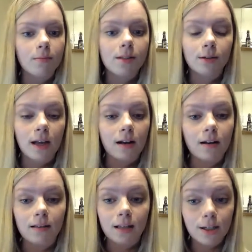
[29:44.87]
So
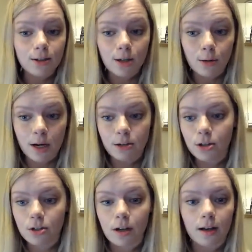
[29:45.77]
again, thank you so
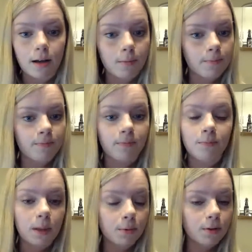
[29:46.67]
much.
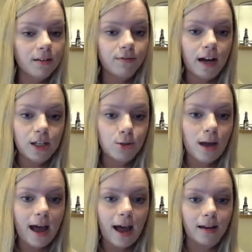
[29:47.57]
People can find you
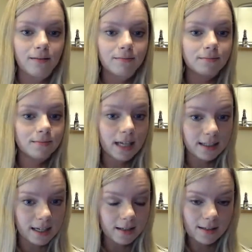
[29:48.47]
at
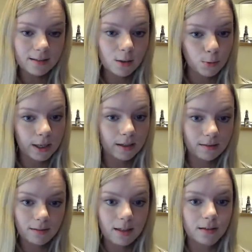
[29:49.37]
Tech Days
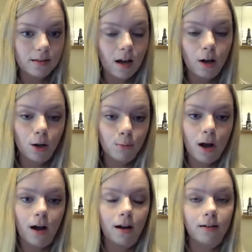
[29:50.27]
Sweden in Stockholm
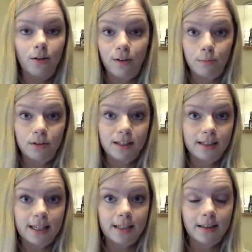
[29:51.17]
on November
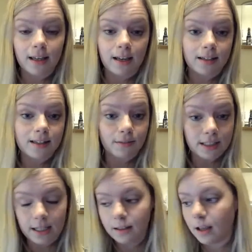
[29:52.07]
16th and
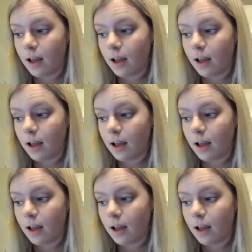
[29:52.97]
17th.